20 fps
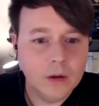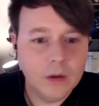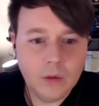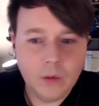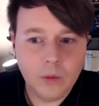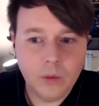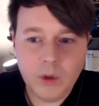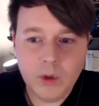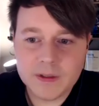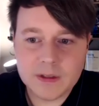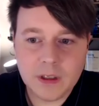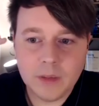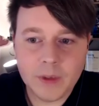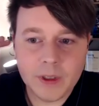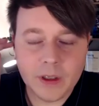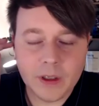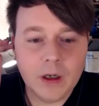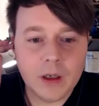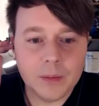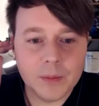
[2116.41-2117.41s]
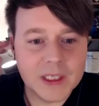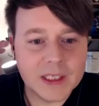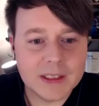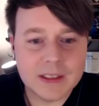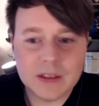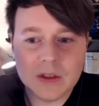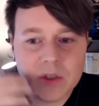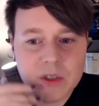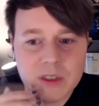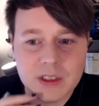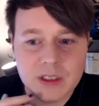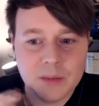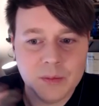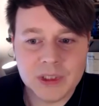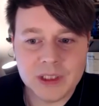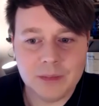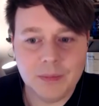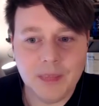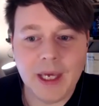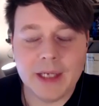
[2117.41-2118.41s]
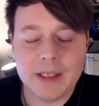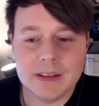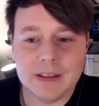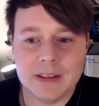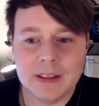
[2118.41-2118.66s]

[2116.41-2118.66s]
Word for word: what's going on because it's just a complete mess.